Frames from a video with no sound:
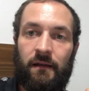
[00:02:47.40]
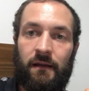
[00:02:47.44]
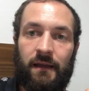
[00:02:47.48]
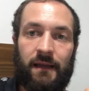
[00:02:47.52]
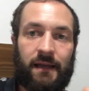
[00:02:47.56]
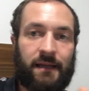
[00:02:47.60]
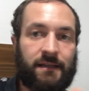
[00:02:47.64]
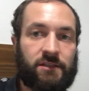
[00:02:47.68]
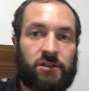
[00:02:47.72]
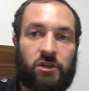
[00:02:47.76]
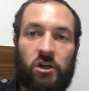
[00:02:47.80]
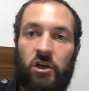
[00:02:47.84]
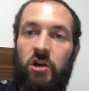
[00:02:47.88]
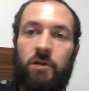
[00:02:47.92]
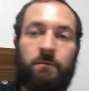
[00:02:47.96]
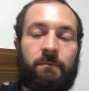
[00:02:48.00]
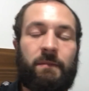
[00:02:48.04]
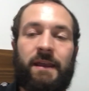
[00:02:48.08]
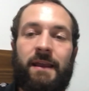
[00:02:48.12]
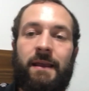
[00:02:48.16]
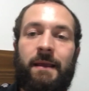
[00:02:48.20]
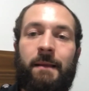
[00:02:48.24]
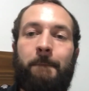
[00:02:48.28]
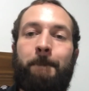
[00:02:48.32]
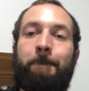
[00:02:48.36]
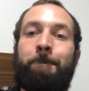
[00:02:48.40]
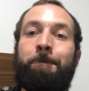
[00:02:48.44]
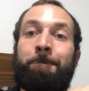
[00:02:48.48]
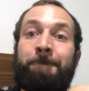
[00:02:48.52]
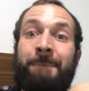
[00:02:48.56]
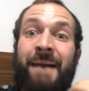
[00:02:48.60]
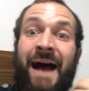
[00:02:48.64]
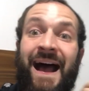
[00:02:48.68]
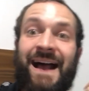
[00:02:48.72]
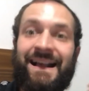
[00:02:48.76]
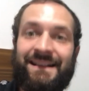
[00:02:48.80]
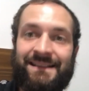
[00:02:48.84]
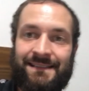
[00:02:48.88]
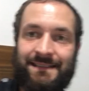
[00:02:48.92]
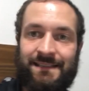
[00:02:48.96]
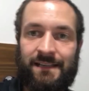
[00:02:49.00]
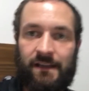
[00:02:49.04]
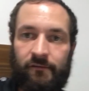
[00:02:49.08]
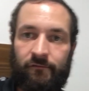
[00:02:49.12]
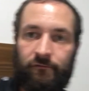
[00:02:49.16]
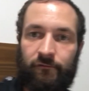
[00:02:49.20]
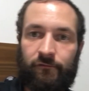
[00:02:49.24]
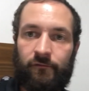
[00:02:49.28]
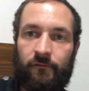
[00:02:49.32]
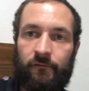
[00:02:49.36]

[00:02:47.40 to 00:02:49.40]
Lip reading: it's going to be massive